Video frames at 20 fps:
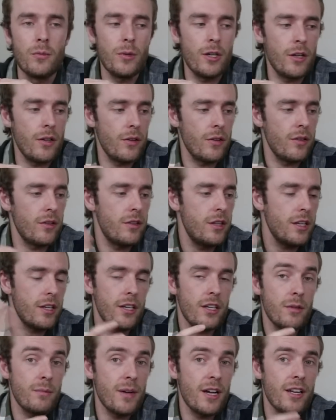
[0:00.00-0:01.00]
Well, the
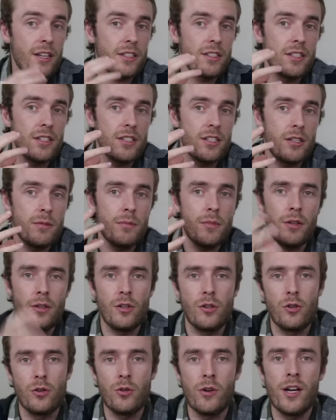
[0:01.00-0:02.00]
kinematic system,
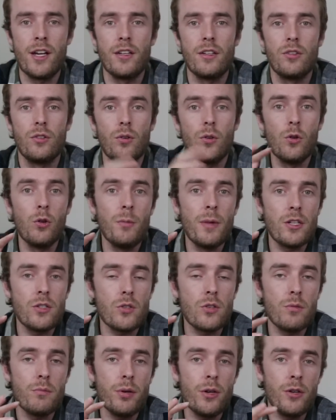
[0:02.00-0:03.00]
great. All
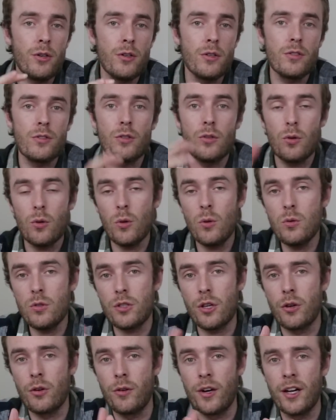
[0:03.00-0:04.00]
metal components,
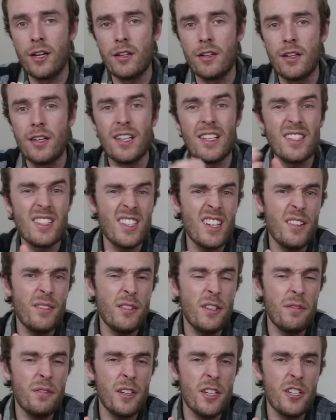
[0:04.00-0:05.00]
also great.
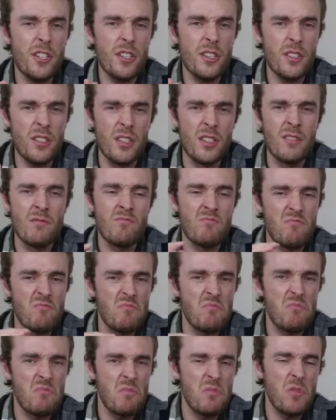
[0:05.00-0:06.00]
Safety features,
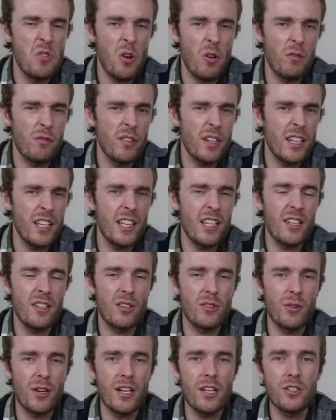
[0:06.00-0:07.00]
not really
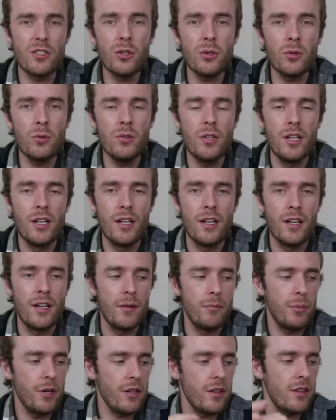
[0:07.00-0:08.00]
great at all,
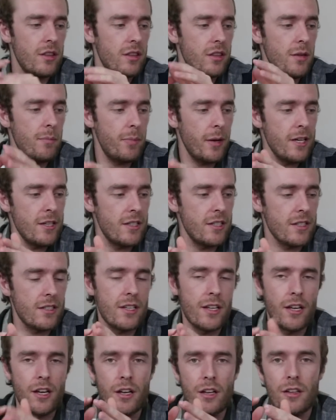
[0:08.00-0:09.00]
but the
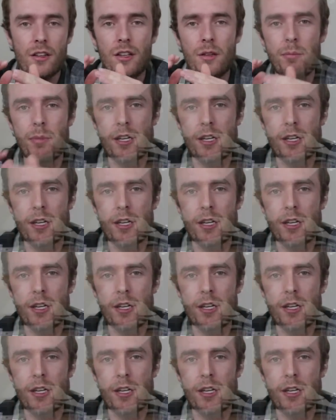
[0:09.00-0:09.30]
basics here, the